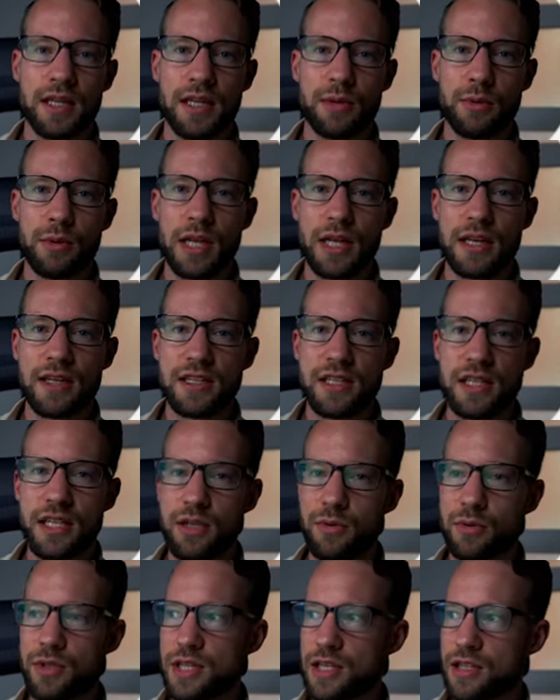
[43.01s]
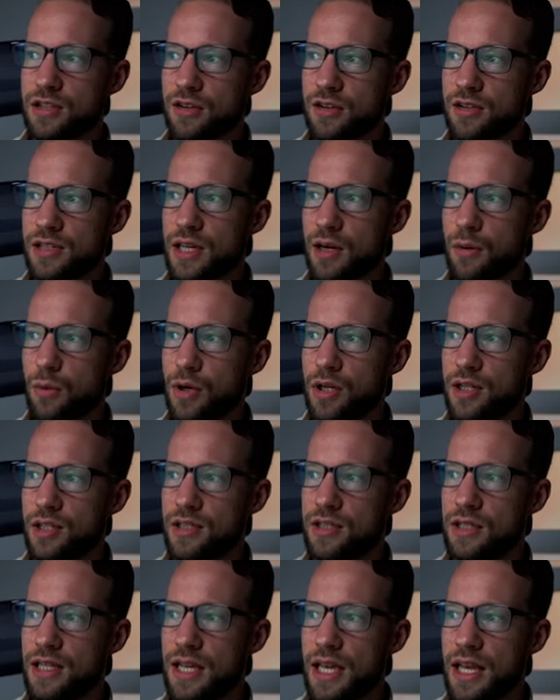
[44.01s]
It will add a sequence that starts at
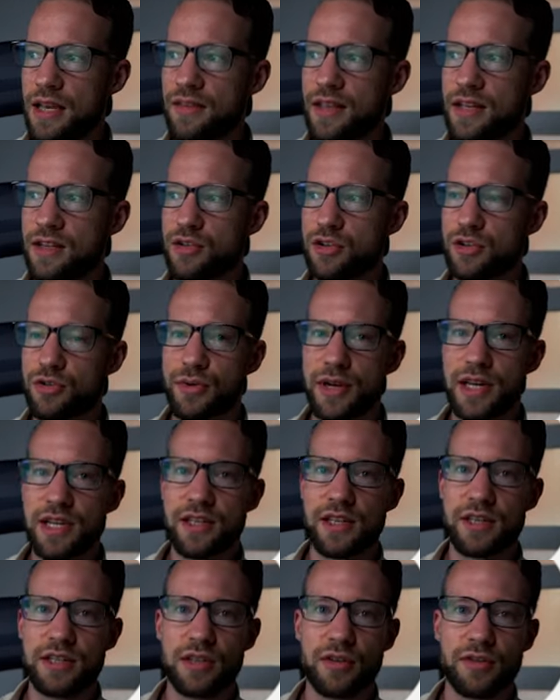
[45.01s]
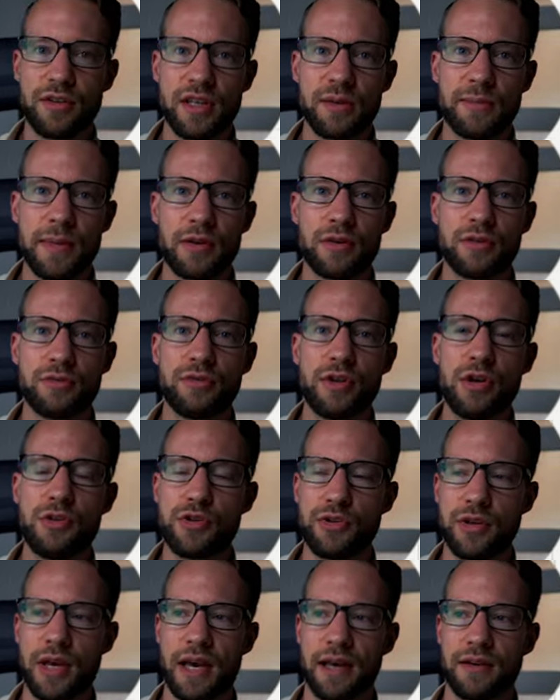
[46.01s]
one and then just raises till the amount of
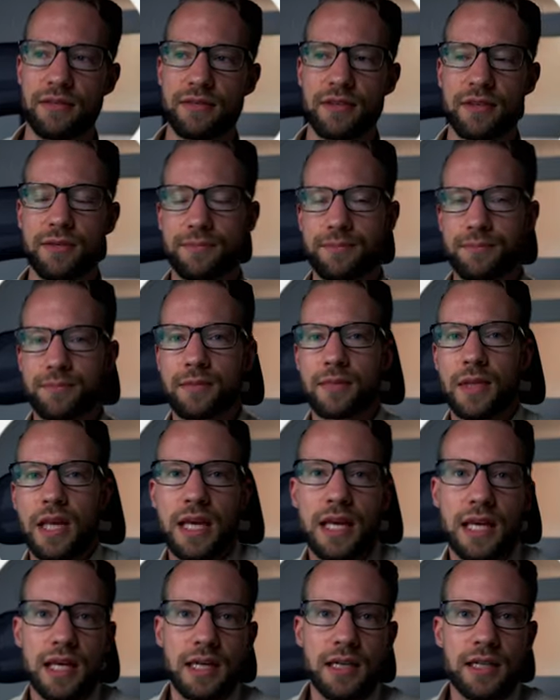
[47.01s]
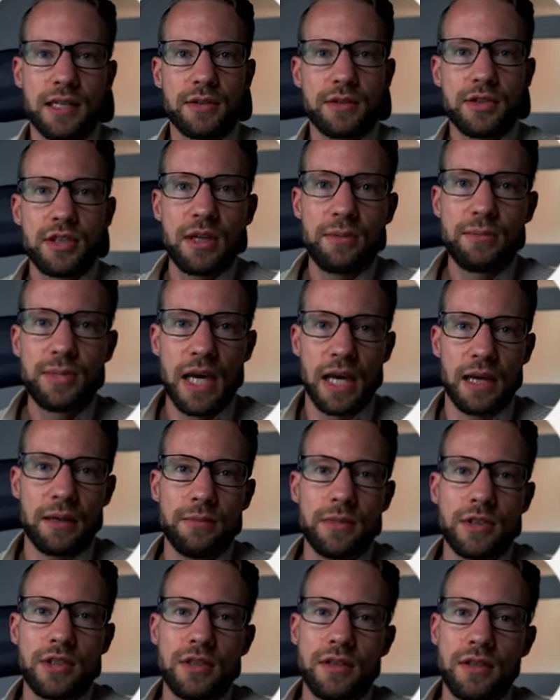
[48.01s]
rows you have. Now,
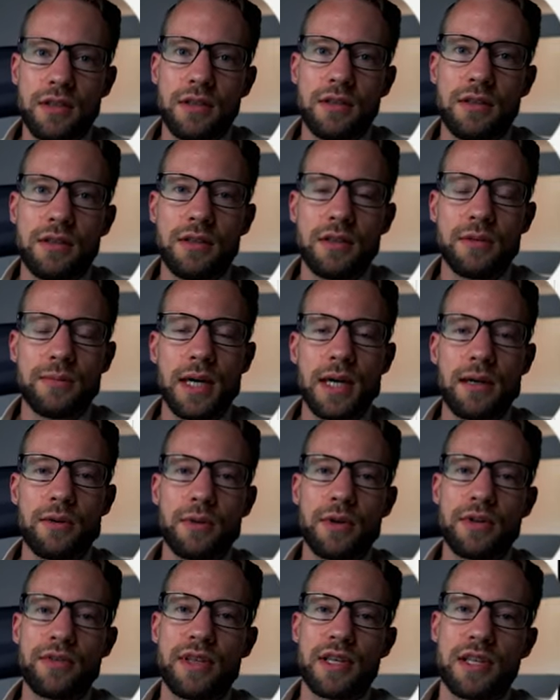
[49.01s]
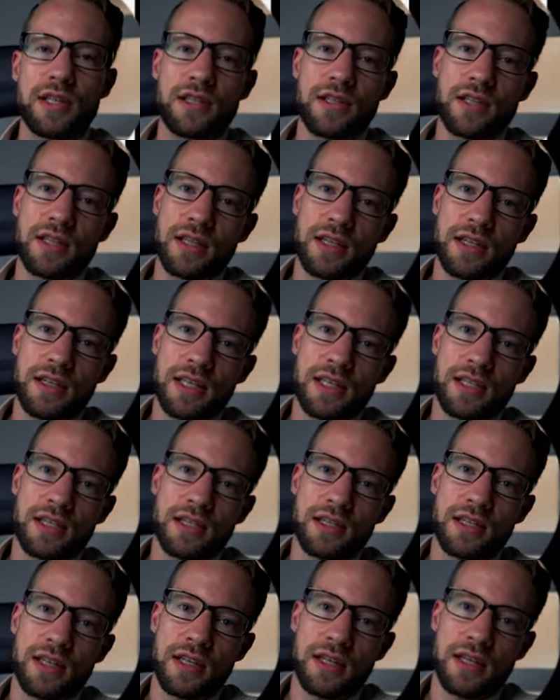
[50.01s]
sometimes you might want this,
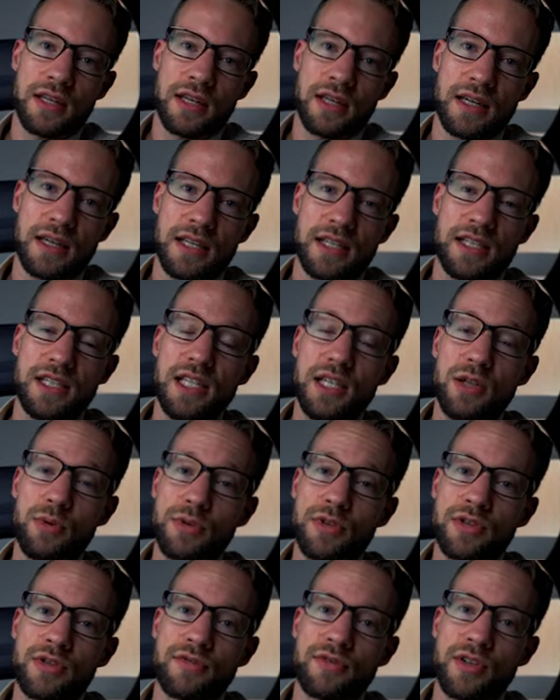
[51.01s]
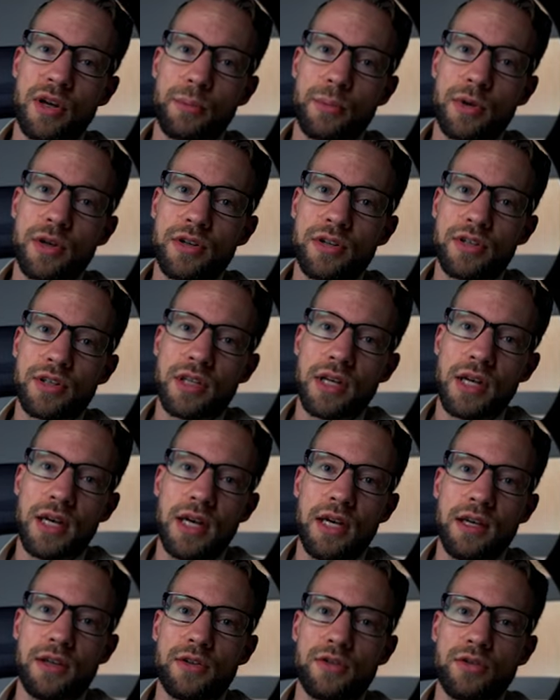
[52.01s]
this uh, sequence of numbers
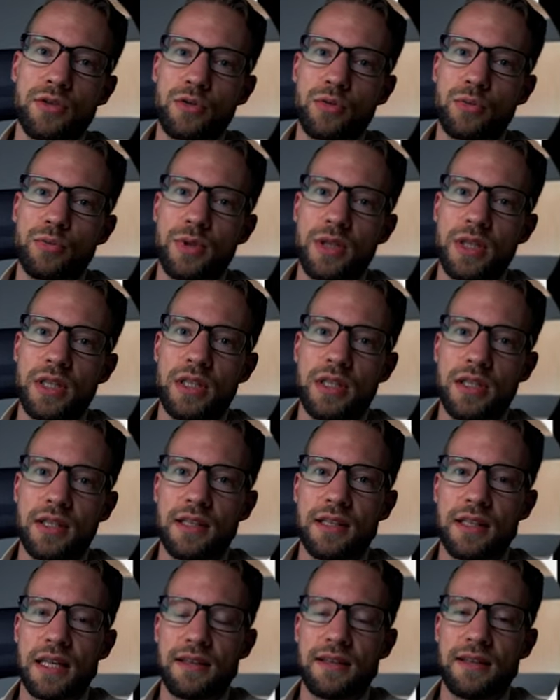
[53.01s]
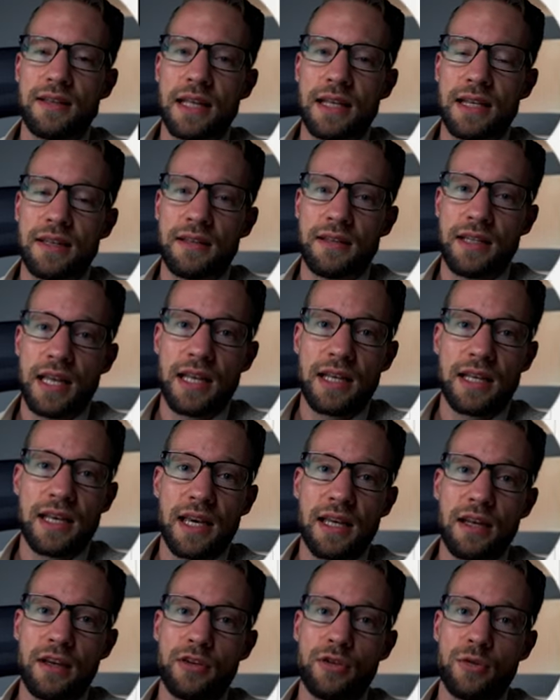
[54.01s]
to be de
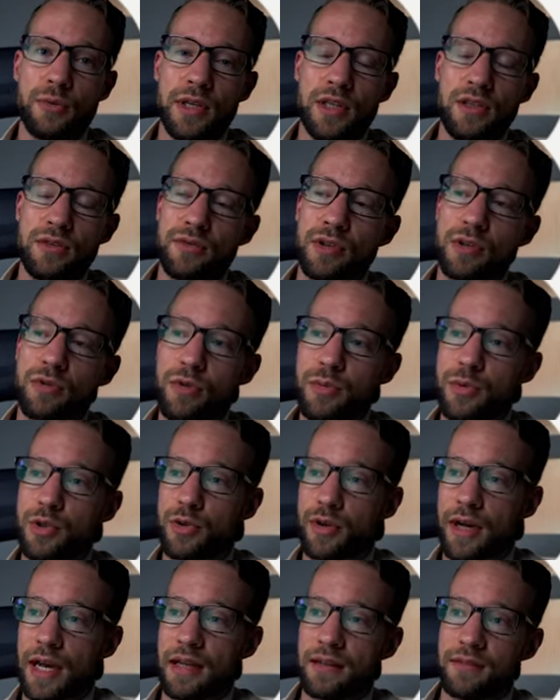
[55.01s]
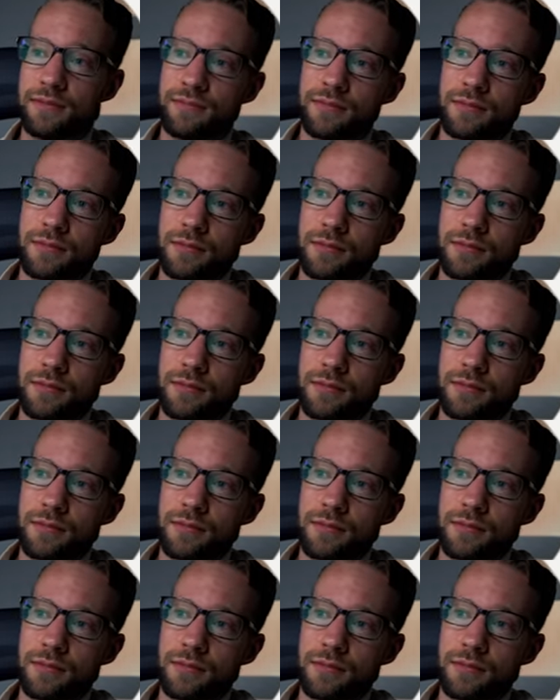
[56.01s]
dedicated to each of the groups you're at.